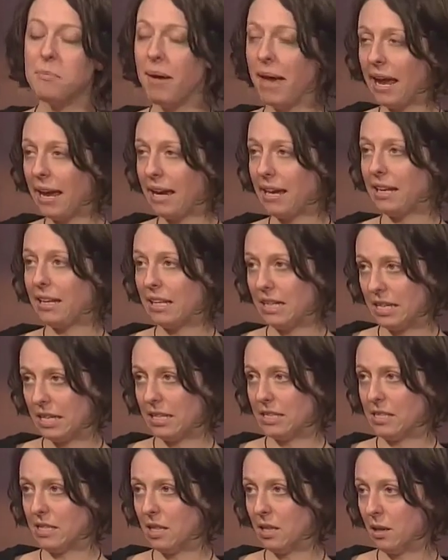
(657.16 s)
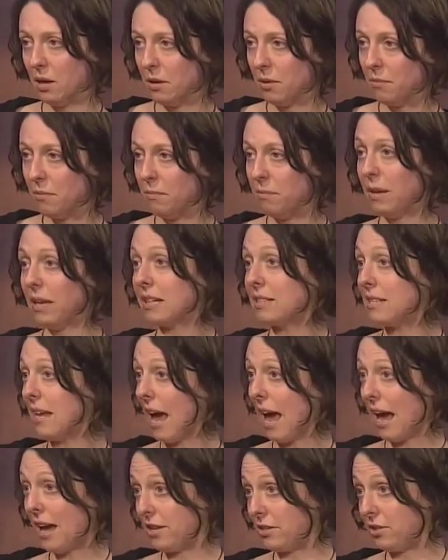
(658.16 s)
paint is the biggest
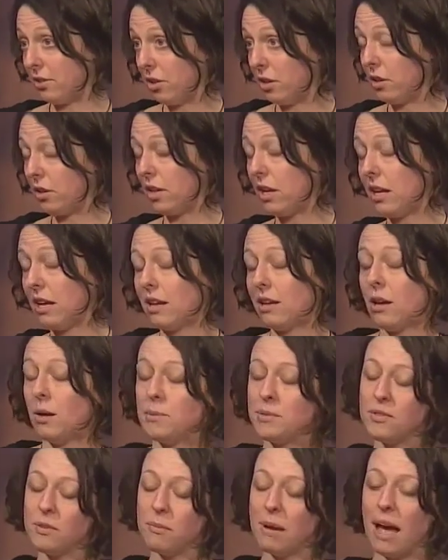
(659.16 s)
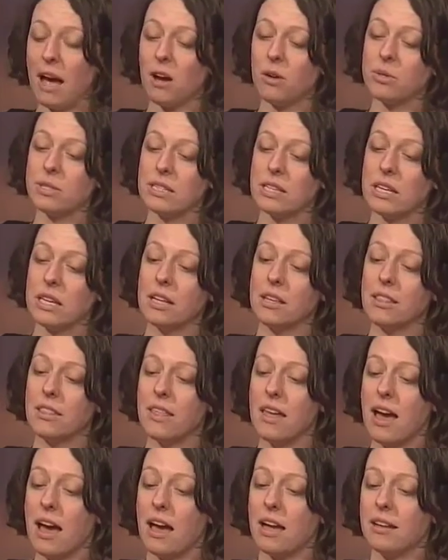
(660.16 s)
hazard, and it comes from housing
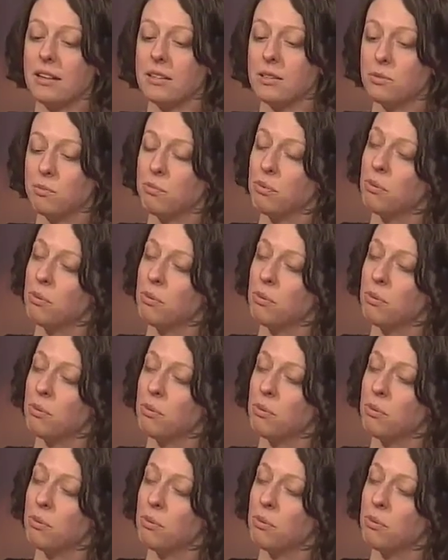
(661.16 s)
that is